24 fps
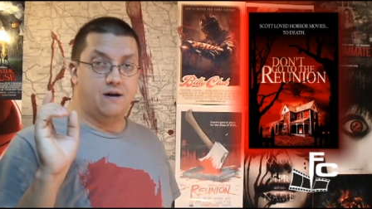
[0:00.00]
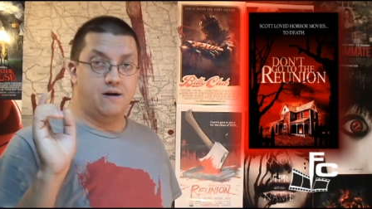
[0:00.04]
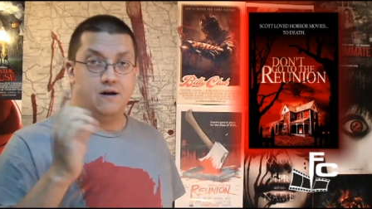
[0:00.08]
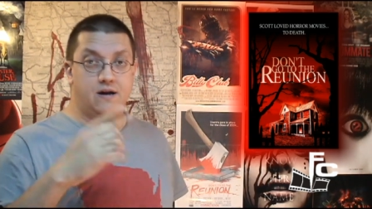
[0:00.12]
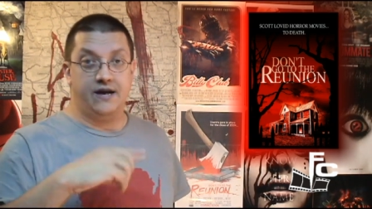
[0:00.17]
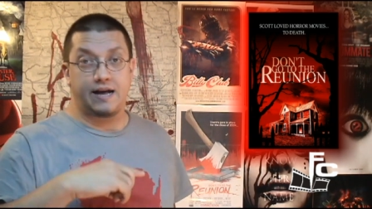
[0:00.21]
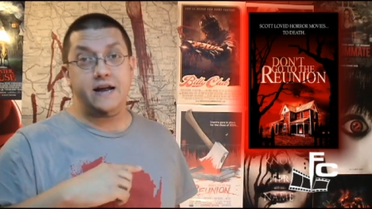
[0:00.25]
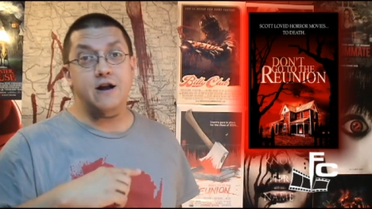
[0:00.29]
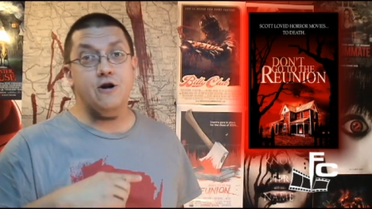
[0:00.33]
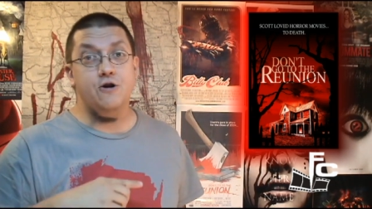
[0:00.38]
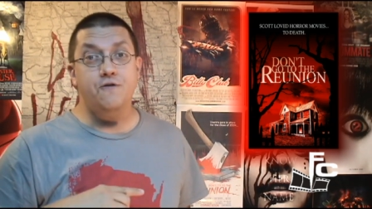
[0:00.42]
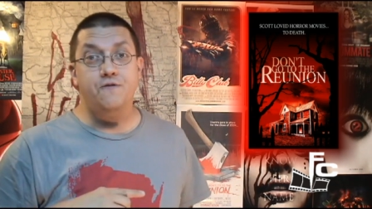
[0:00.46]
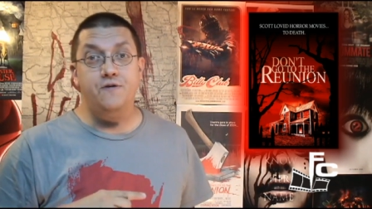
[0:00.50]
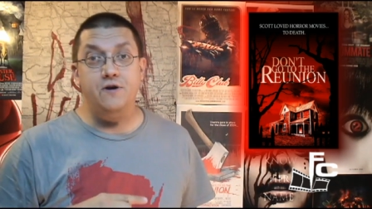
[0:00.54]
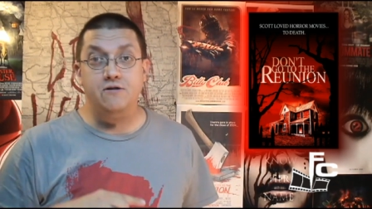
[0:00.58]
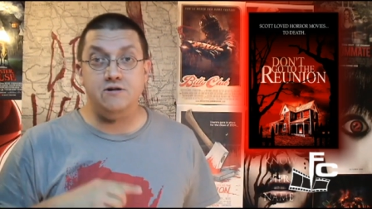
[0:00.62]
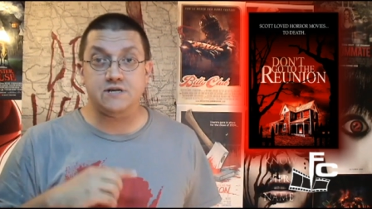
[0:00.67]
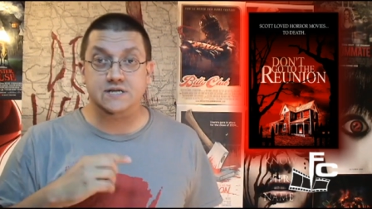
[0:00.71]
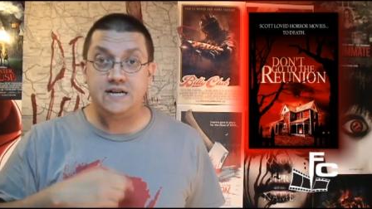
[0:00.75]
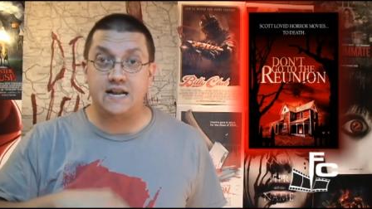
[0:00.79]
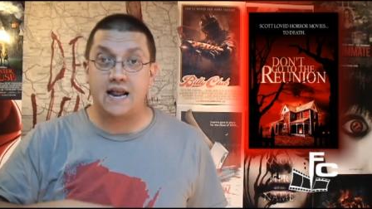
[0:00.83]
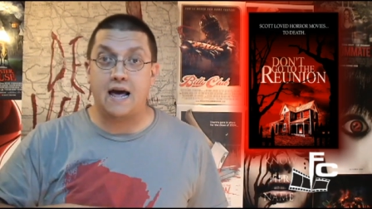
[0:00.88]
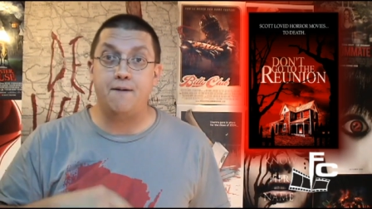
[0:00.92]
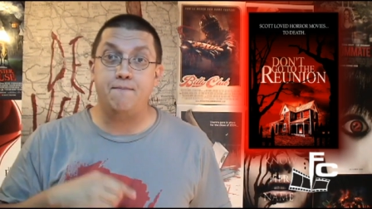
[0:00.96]
uh,
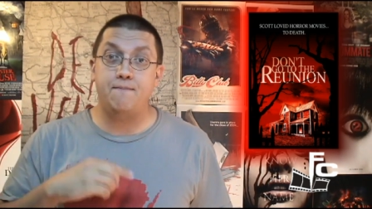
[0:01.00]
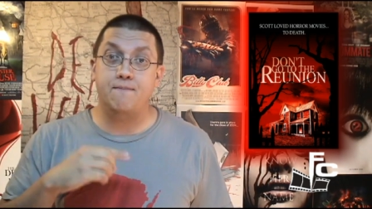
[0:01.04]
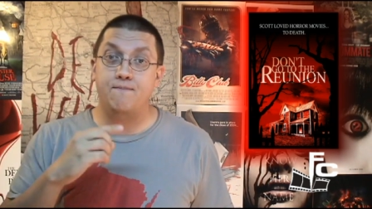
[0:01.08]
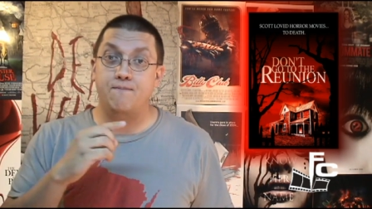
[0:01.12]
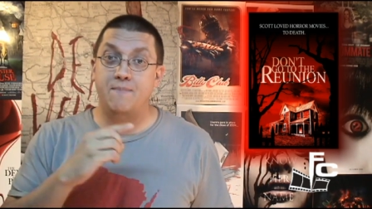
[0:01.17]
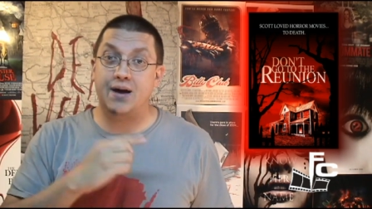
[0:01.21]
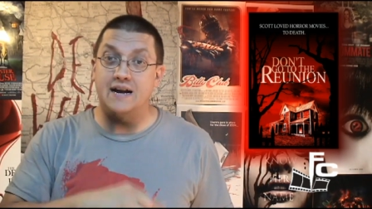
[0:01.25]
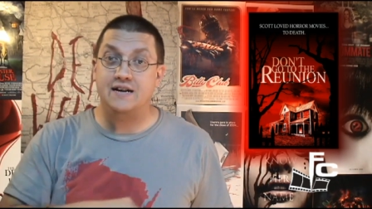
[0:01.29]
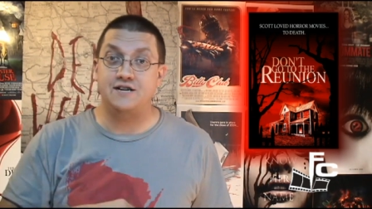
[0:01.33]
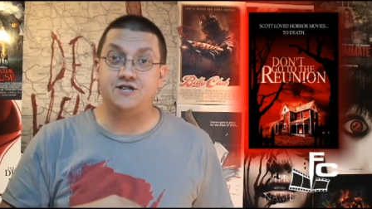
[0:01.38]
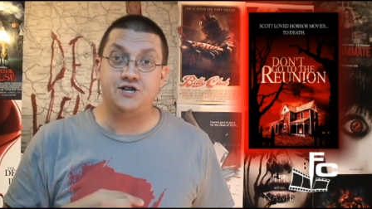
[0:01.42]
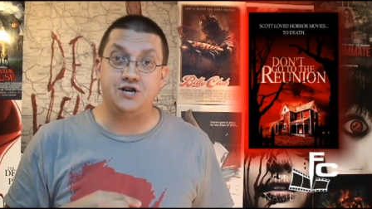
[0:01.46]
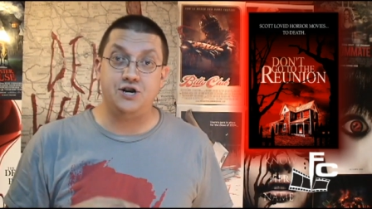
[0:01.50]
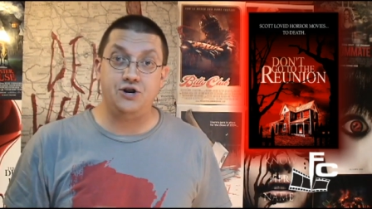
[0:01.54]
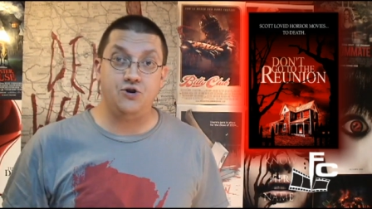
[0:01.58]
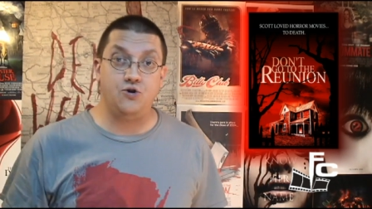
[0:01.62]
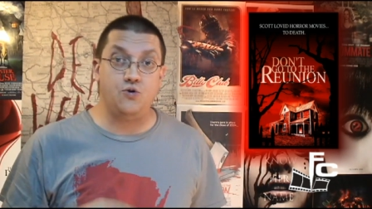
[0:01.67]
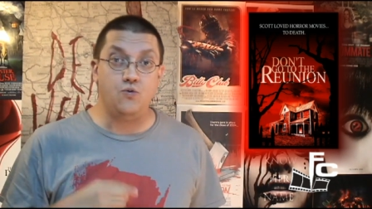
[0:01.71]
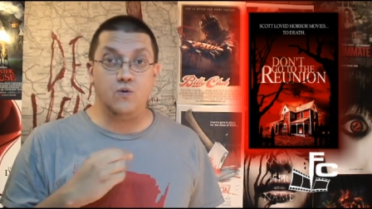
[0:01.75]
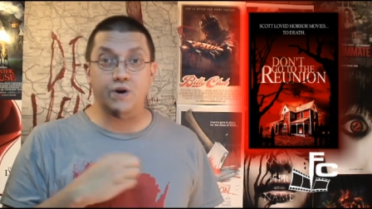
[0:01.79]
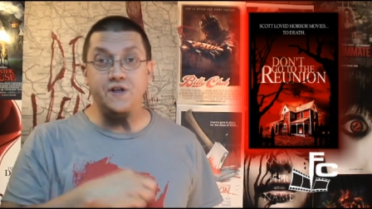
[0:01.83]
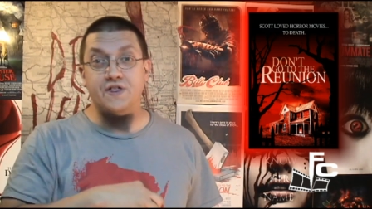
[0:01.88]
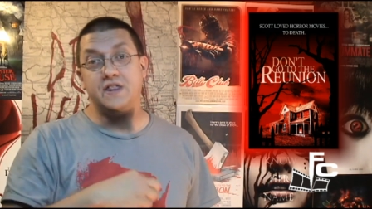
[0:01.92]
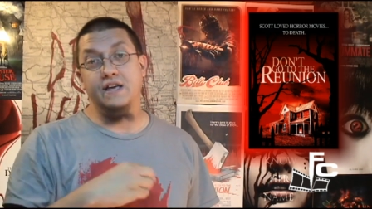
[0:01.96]
interviews that I managed to
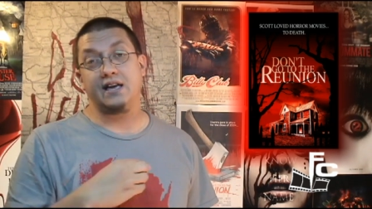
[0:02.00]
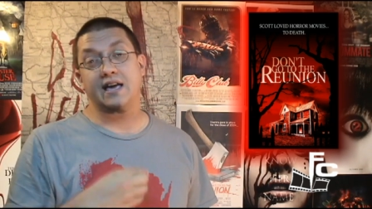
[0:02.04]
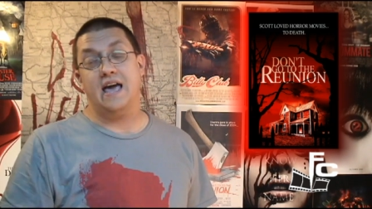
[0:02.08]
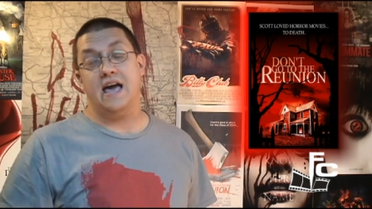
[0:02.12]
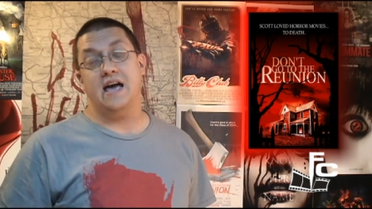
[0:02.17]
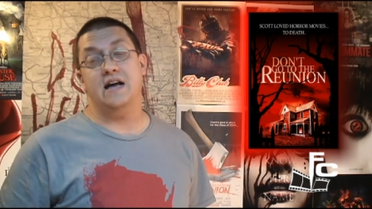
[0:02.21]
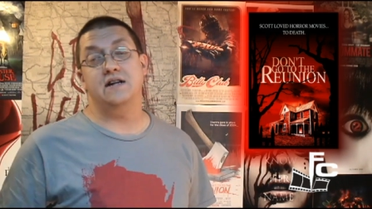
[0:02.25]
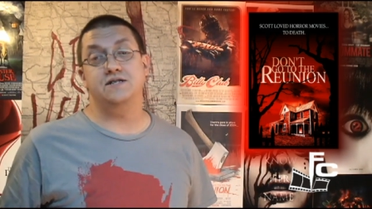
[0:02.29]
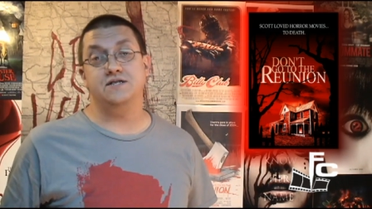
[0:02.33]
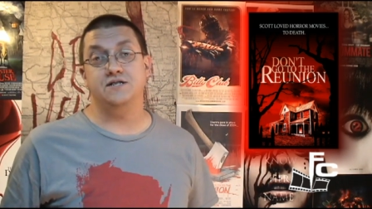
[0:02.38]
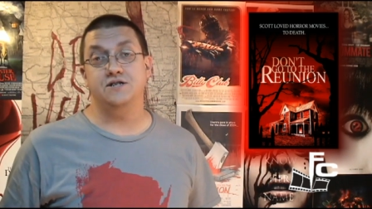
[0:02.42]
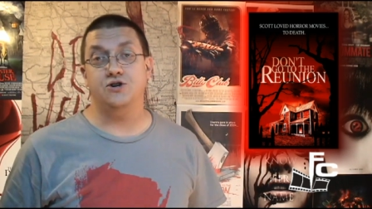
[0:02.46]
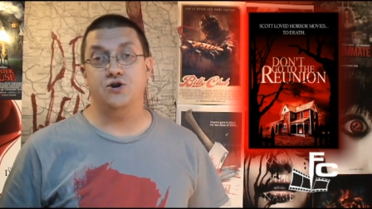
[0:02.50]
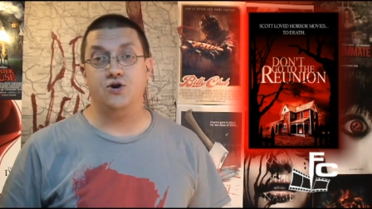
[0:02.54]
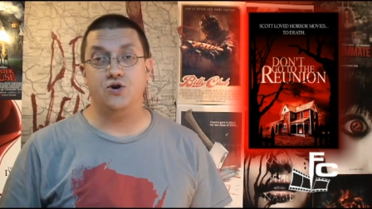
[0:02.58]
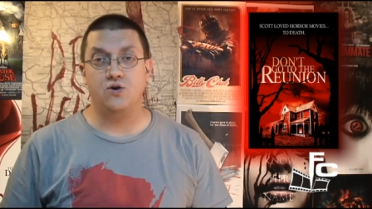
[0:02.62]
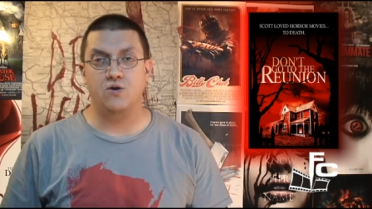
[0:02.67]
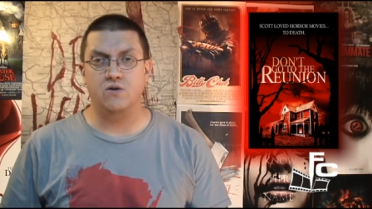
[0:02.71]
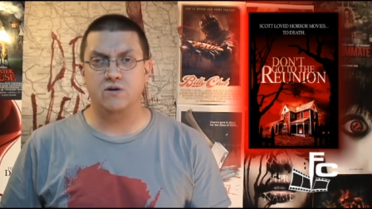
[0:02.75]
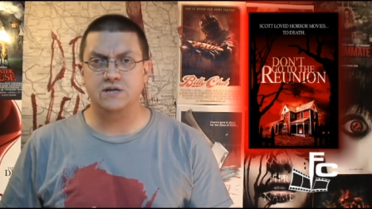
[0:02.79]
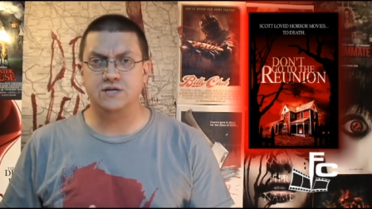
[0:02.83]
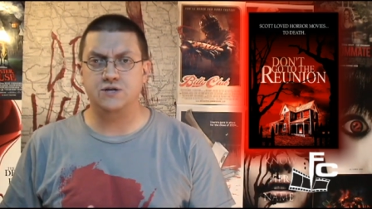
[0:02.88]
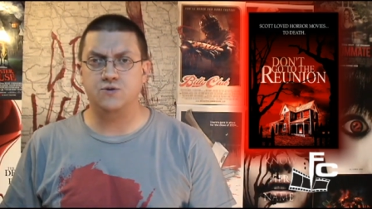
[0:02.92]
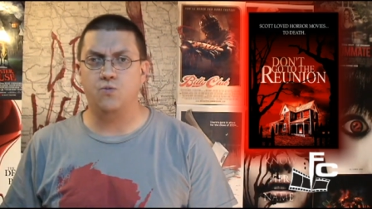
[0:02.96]
do with the cast and
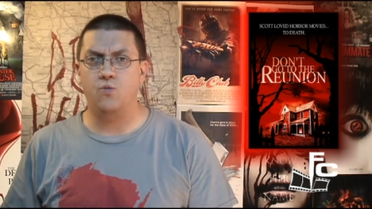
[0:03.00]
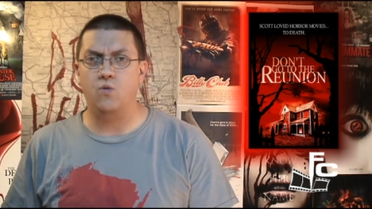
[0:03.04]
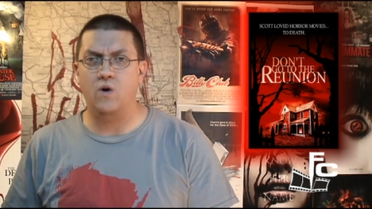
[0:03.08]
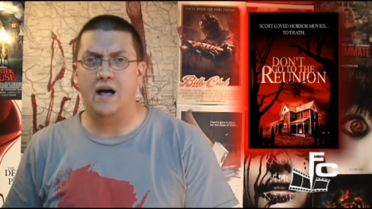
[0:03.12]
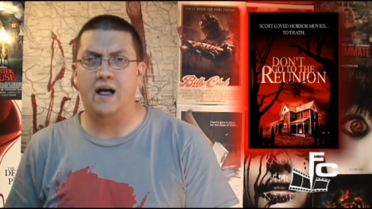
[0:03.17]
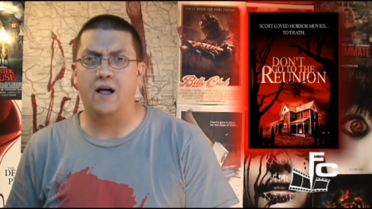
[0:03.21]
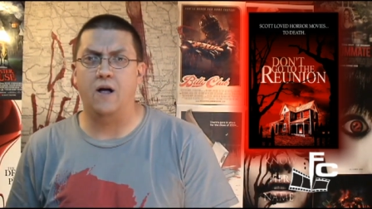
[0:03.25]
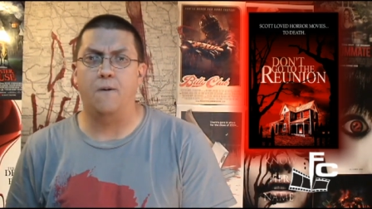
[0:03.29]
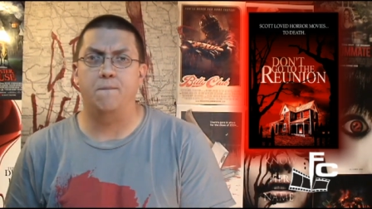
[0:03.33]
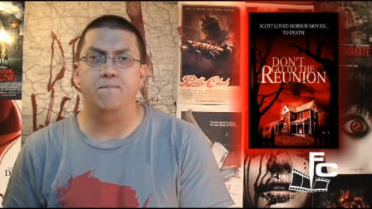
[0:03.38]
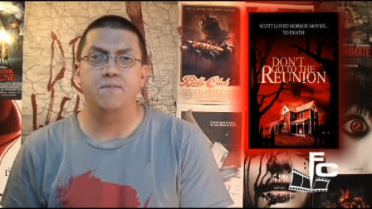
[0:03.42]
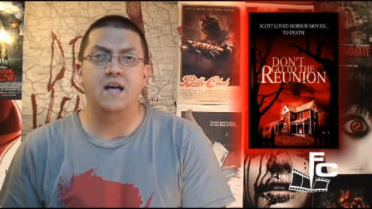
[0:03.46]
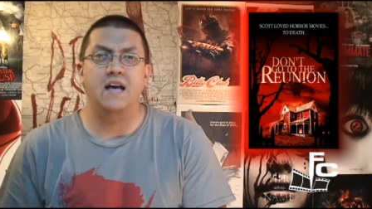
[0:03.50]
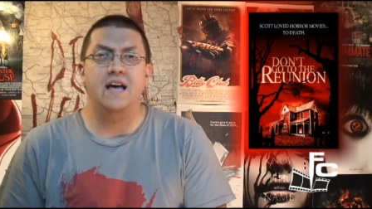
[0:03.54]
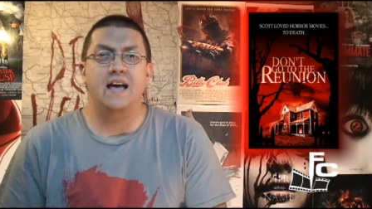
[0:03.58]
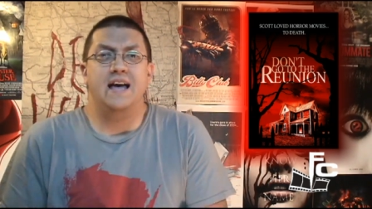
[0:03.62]
crew as well.